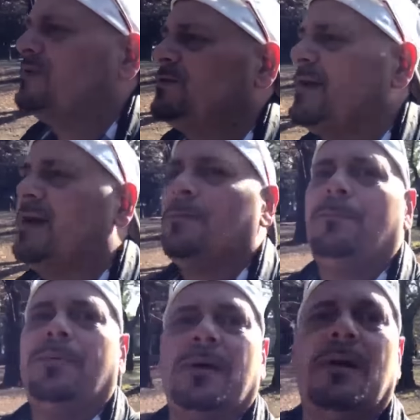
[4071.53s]
once we get
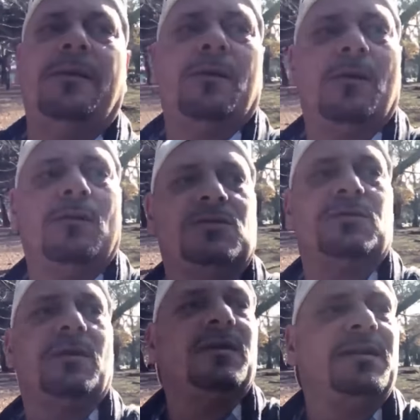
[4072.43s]
up here
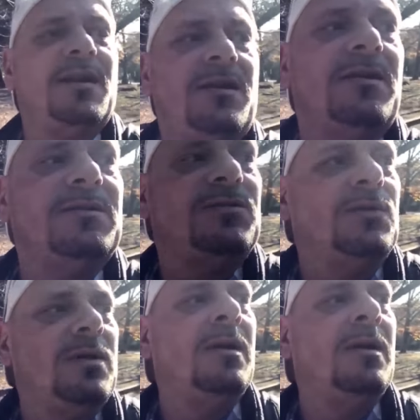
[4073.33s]
closer, I'm gonna take you into